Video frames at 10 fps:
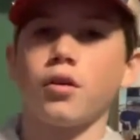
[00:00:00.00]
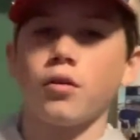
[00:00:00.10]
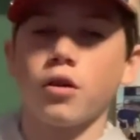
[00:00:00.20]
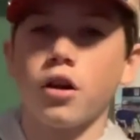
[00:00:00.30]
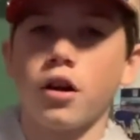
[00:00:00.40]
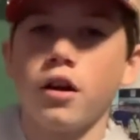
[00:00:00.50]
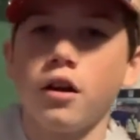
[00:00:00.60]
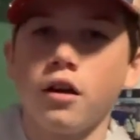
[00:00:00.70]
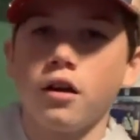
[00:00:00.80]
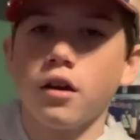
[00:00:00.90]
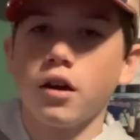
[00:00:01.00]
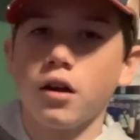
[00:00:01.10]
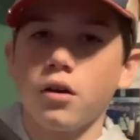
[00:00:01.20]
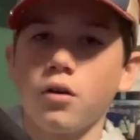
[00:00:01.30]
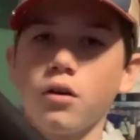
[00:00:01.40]
rod I
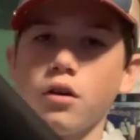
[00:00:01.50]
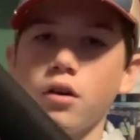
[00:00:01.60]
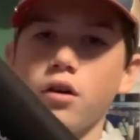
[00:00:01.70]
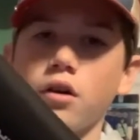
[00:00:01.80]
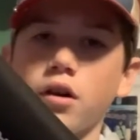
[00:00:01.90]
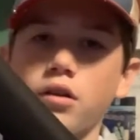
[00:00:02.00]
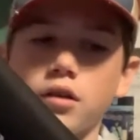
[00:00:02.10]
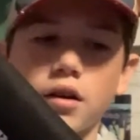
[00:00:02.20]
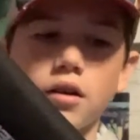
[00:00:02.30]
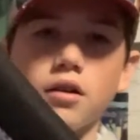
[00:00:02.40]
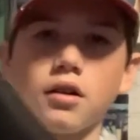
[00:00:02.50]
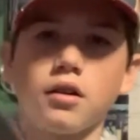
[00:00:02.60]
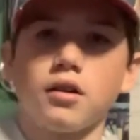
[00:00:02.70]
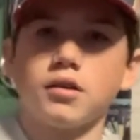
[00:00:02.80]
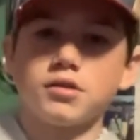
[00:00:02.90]
own right there.
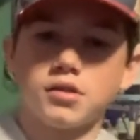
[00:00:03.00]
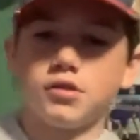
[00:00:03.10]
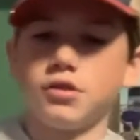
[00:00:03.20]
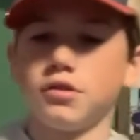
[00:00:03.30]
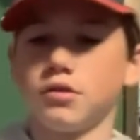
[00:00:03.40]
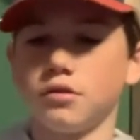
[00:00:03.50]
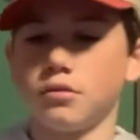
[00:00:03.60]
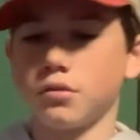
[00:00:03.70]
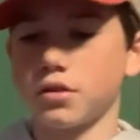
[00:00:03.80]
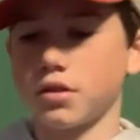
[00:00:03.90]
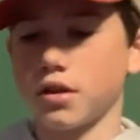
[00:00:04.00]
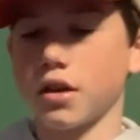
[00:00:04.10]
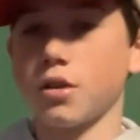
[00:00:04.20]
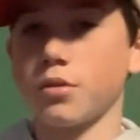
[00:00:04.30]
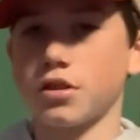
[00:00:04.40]
It's a G Loomis
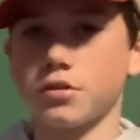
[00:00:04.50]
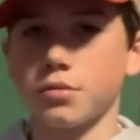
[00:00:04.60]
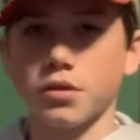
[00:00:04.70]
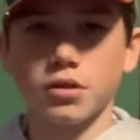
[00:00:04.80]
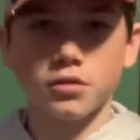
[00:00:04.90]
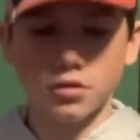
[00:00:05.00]
IMX Pro